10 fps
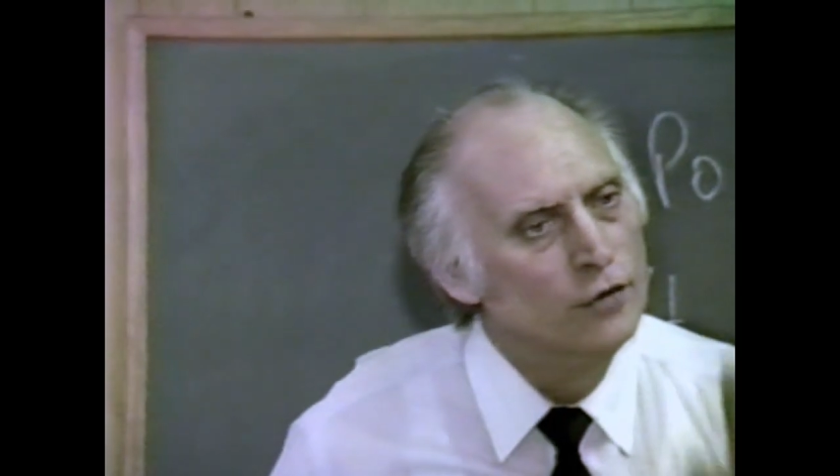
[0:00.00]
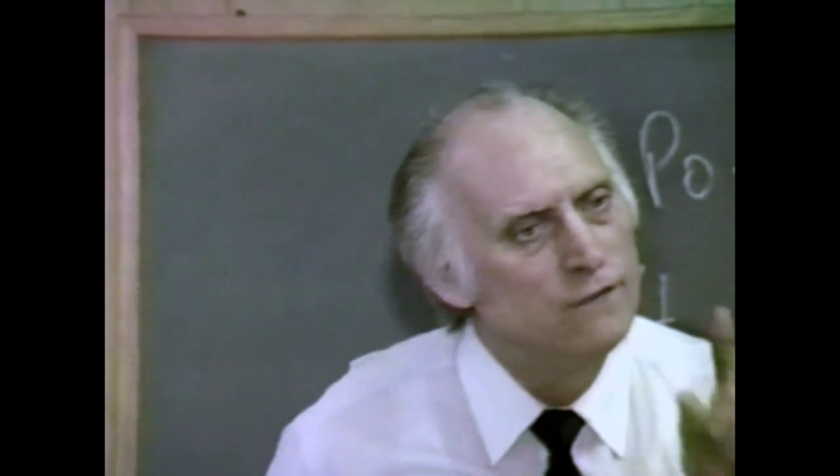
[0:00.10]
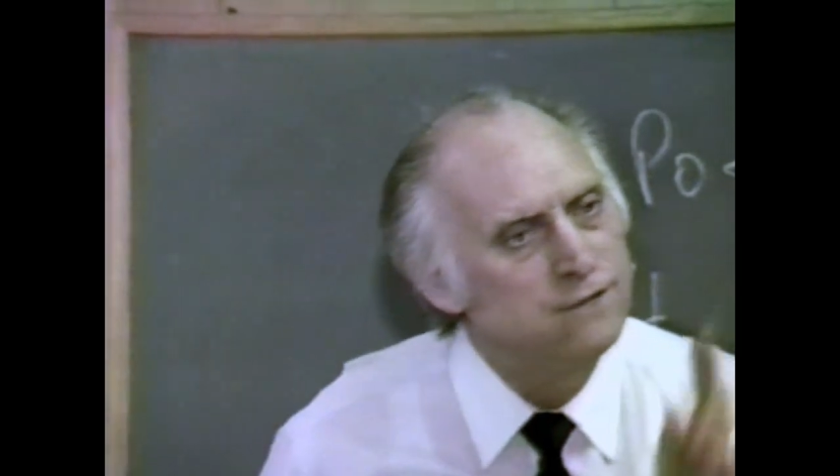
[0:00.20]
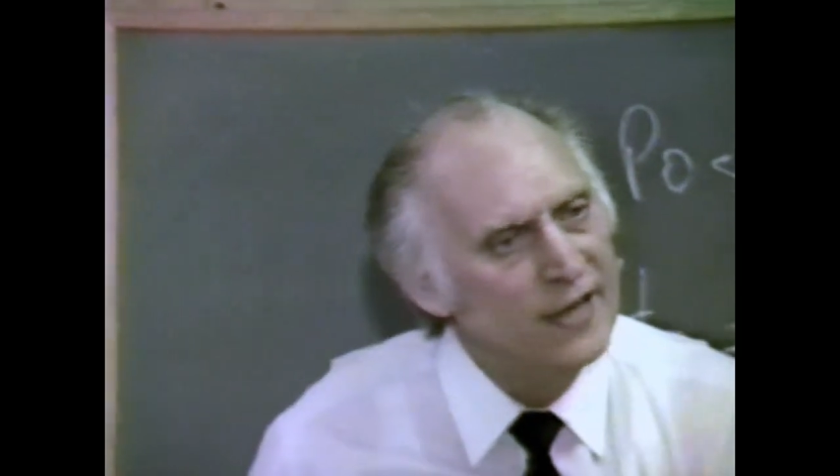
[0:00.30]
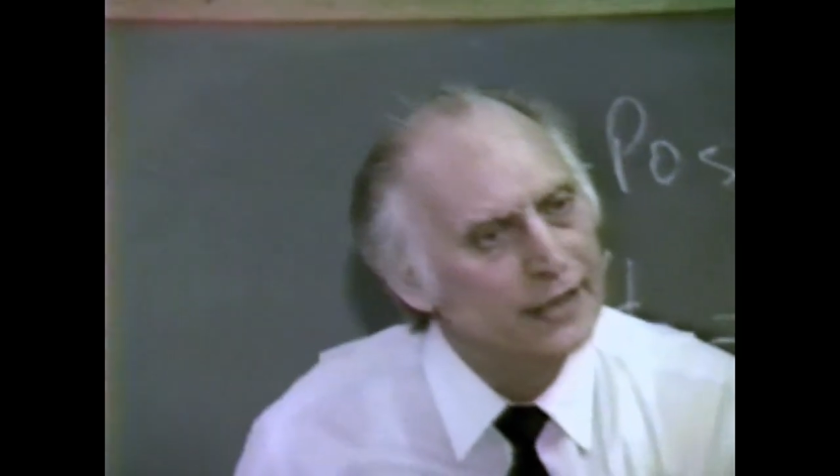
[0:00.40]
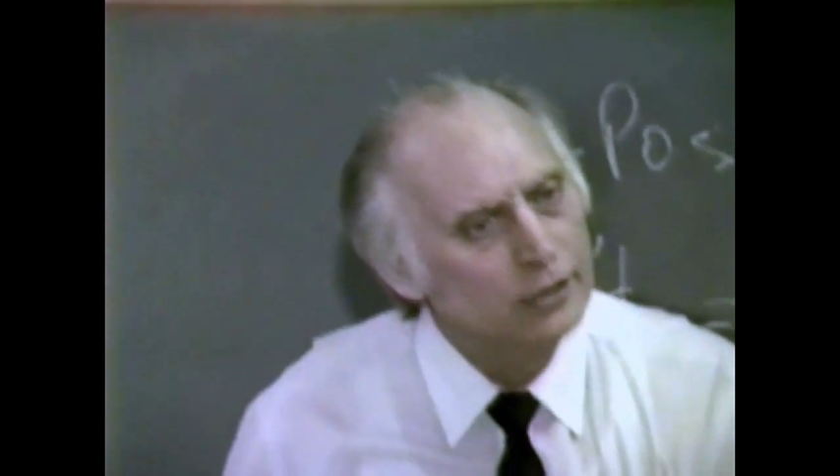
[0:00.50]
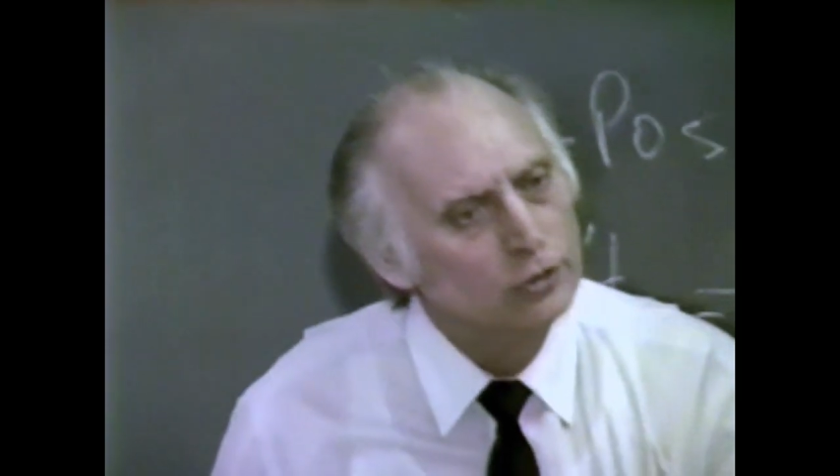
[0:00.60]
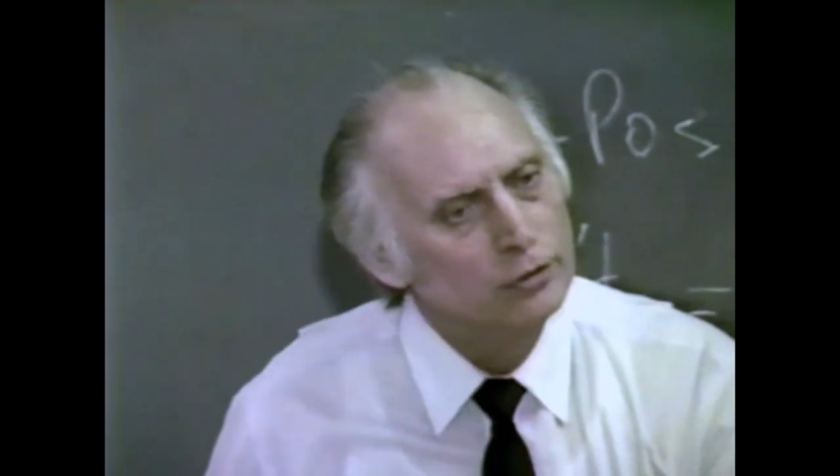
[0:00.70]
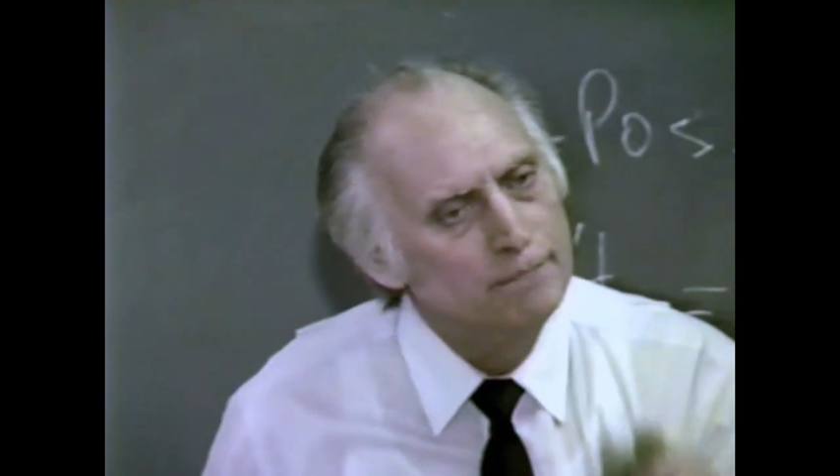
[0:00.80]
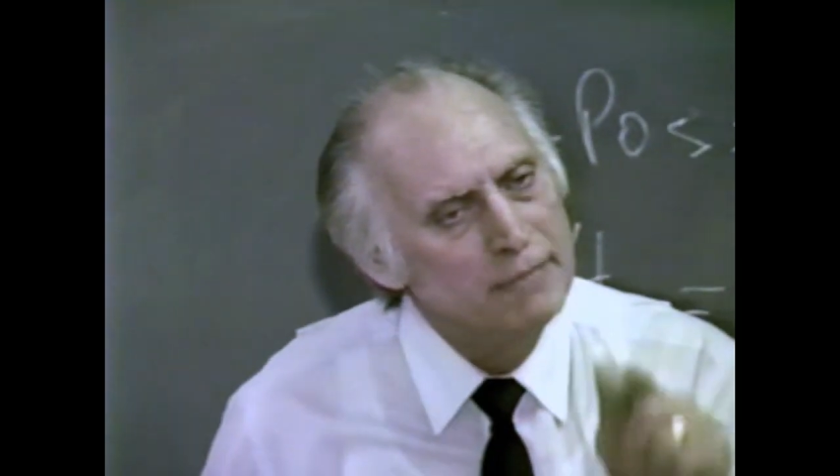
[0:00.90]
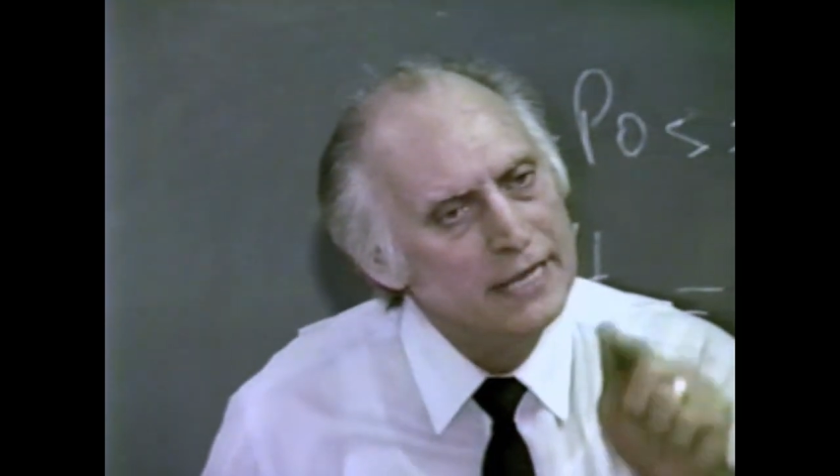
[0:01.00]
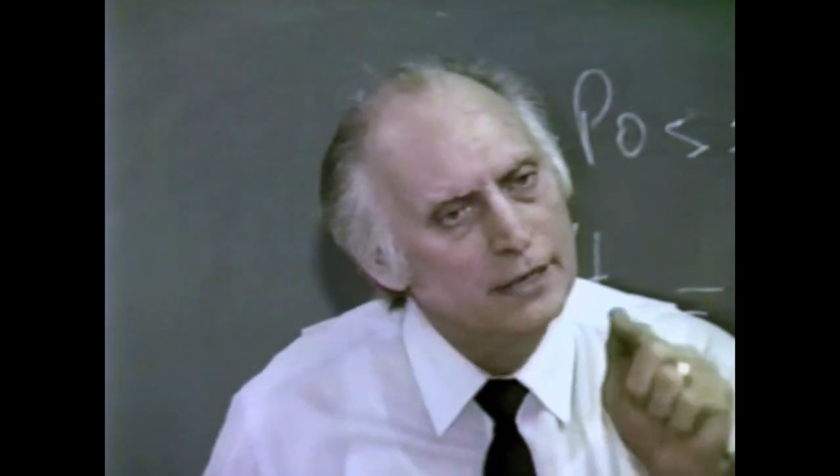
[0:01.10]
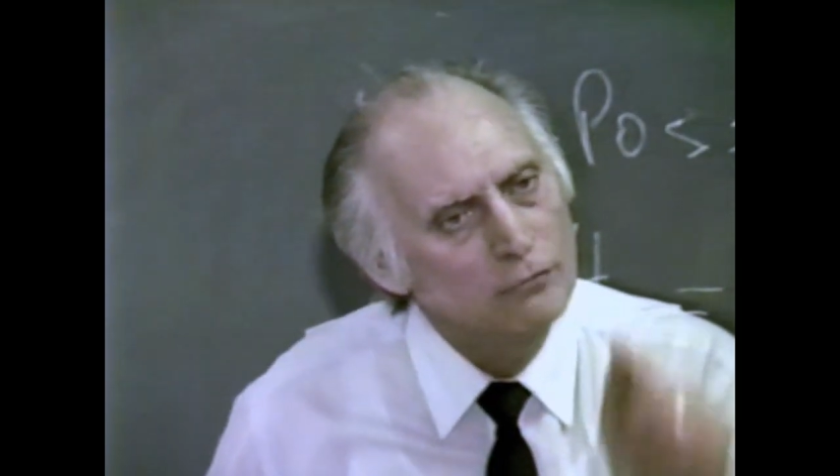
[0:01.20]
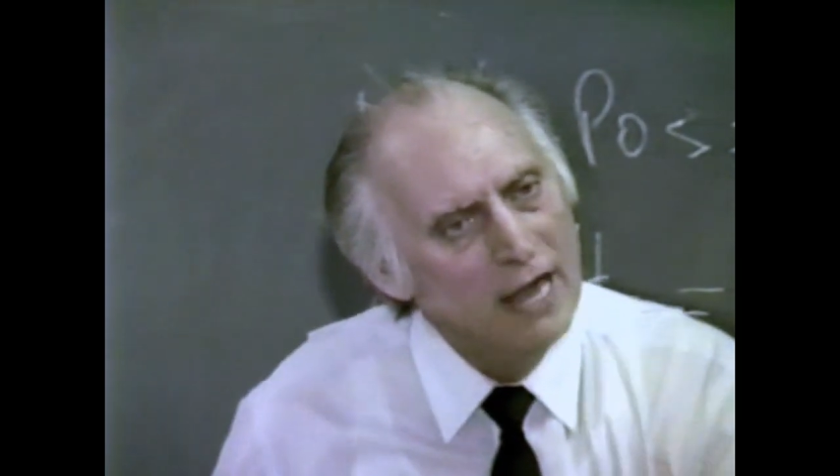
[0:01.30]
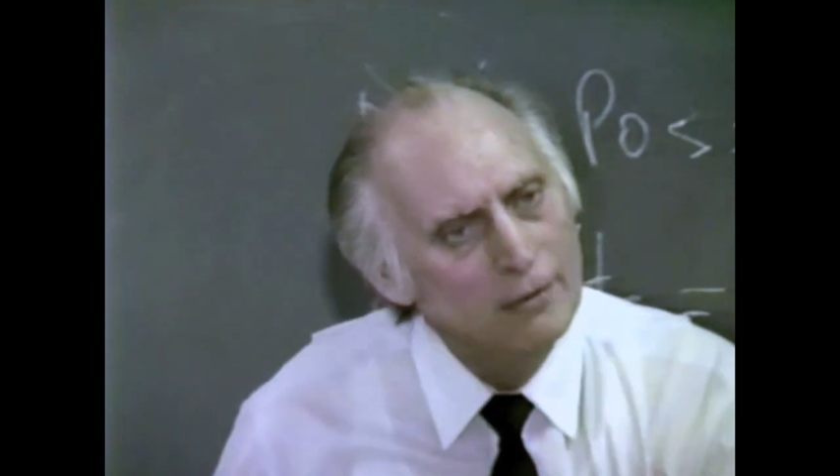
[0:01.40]
failed
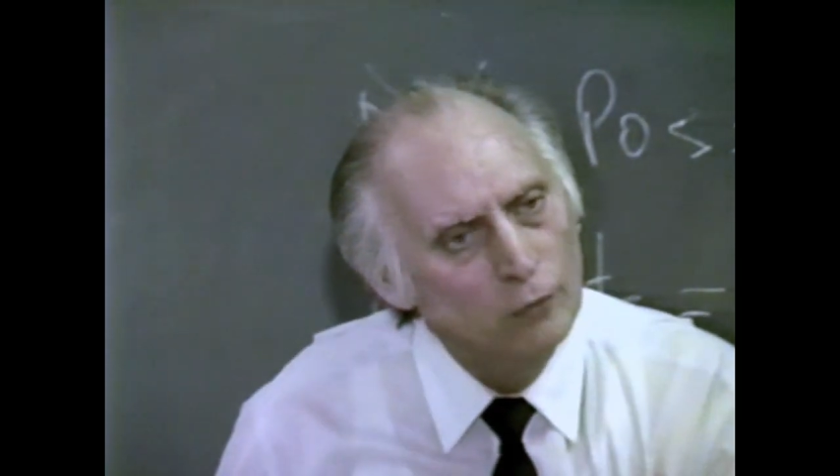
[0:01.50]
being right